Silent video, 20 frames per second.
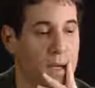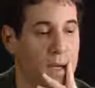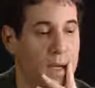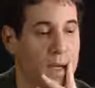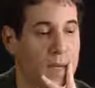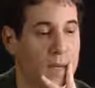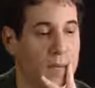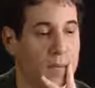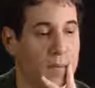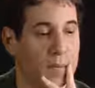
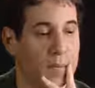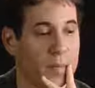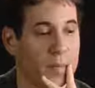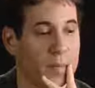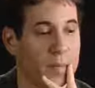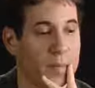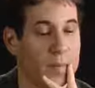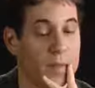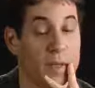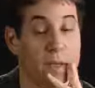and it
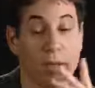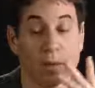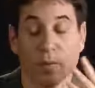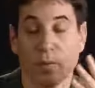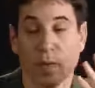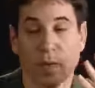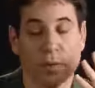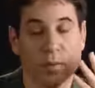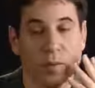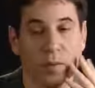was a hit
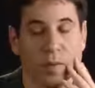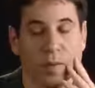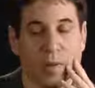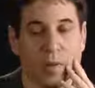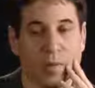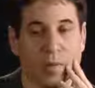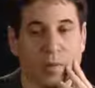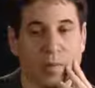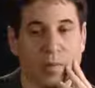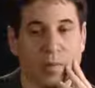when I was
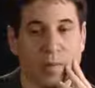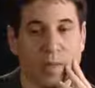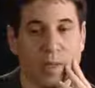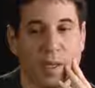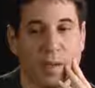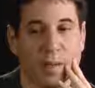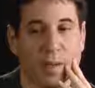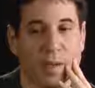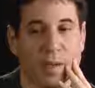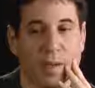20.
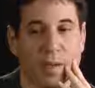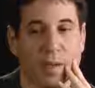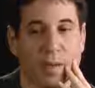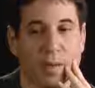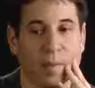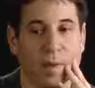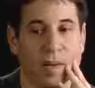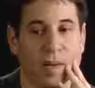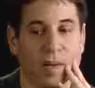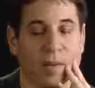Became a hit
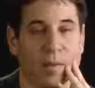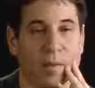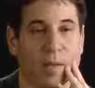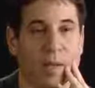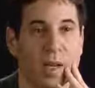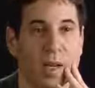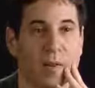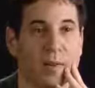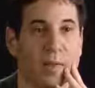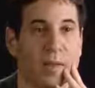about a year
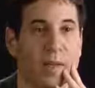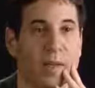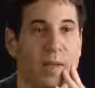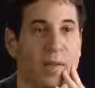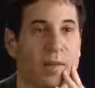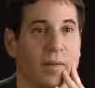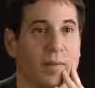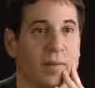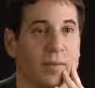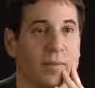and a half
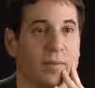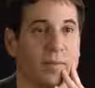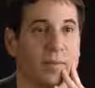later.